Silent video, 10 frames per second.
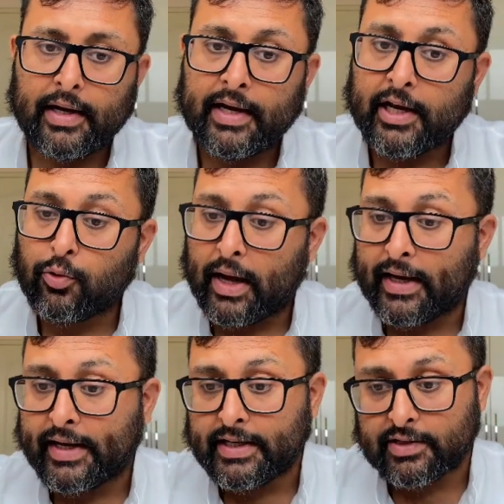
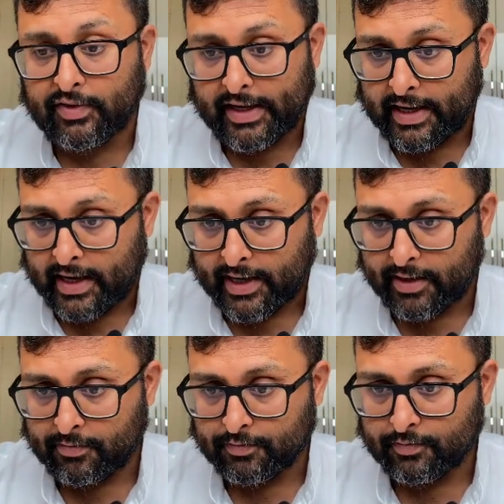Inequality is very
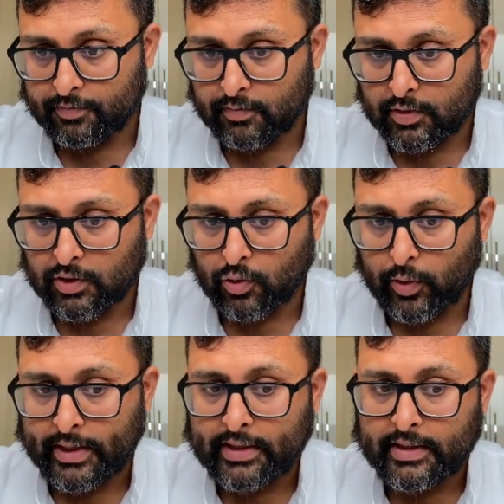high.
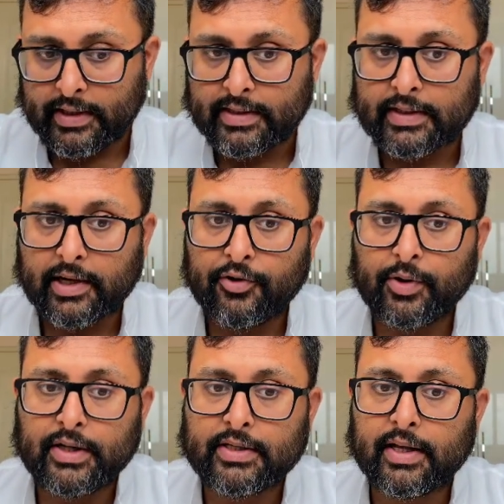So in these
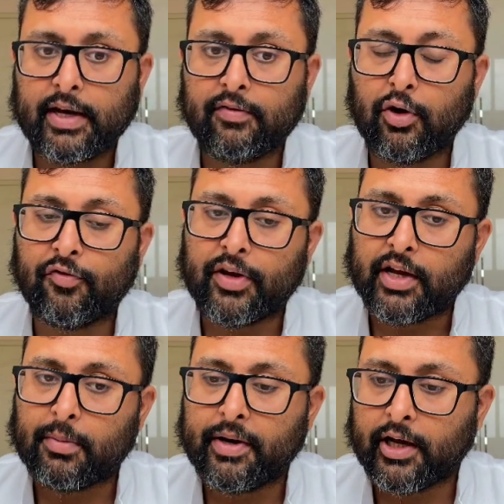countries, the level of
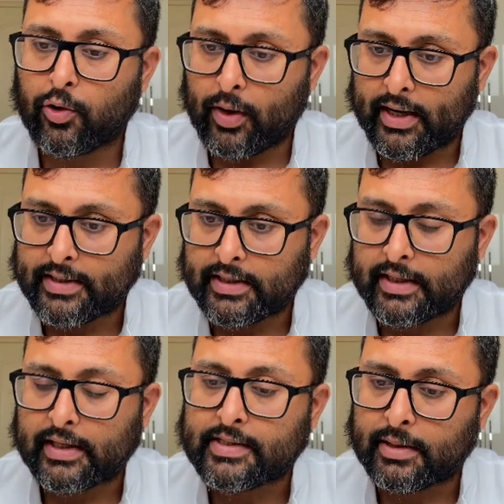income inequality,
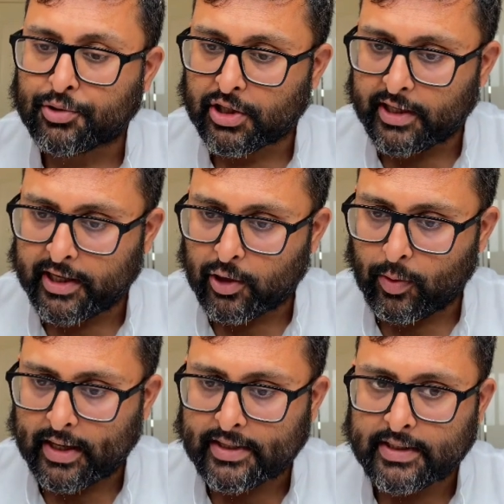consumption
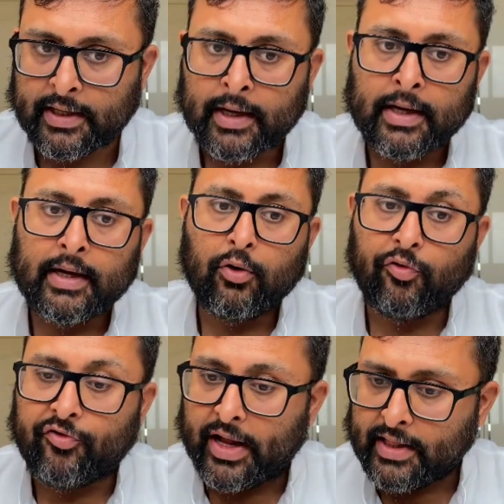inequality,
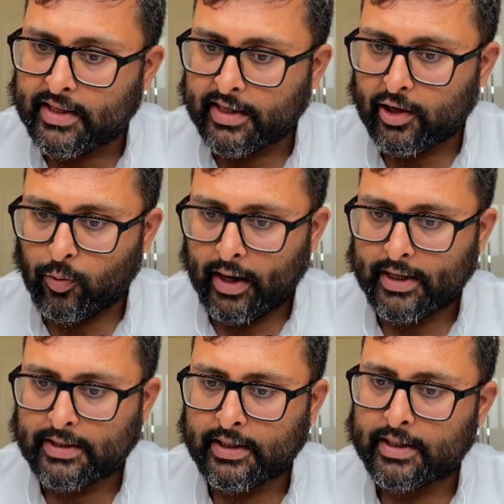wealth
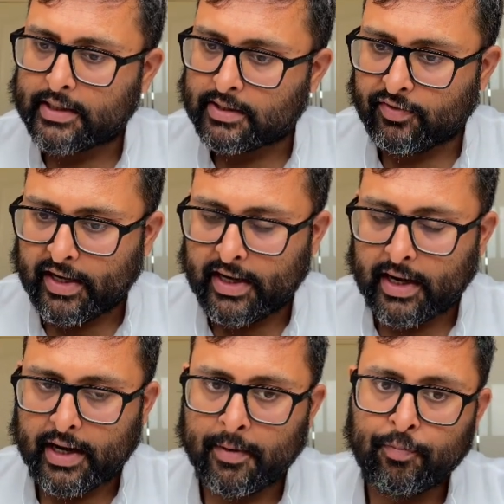inequality is very
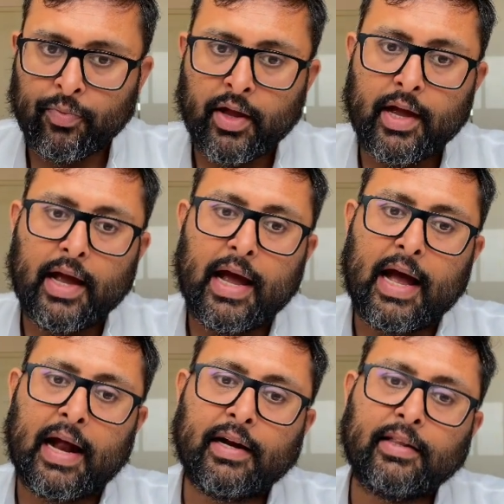high,
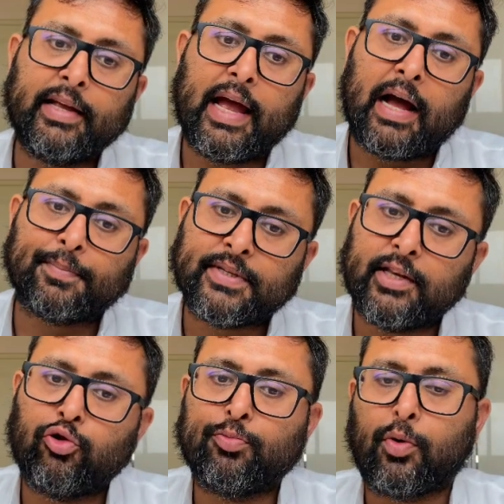and the
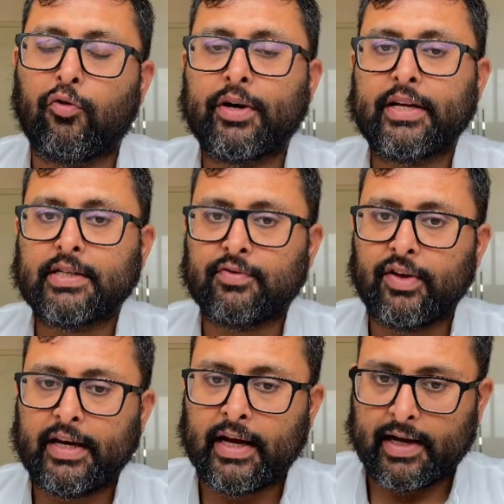absolute poverty is
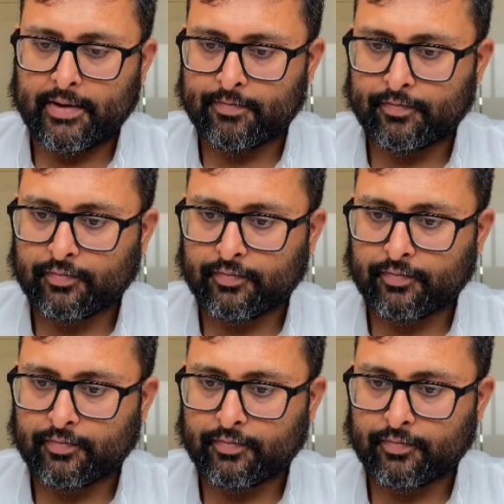very high.